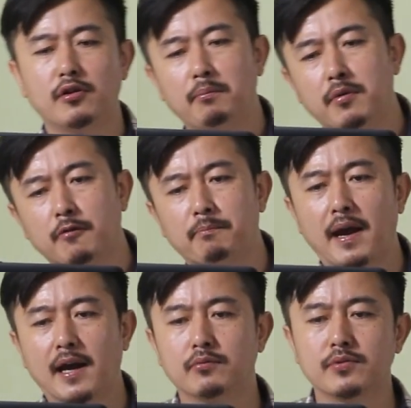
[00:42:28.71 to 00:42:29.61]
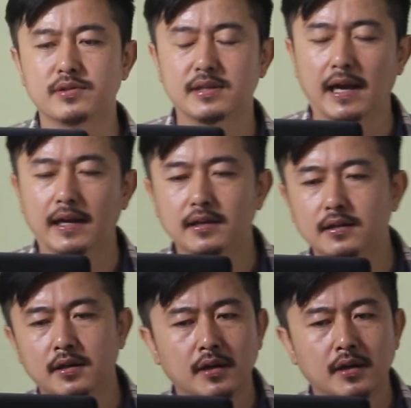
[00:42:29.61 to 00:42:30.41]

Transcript: Number of pacts were signed,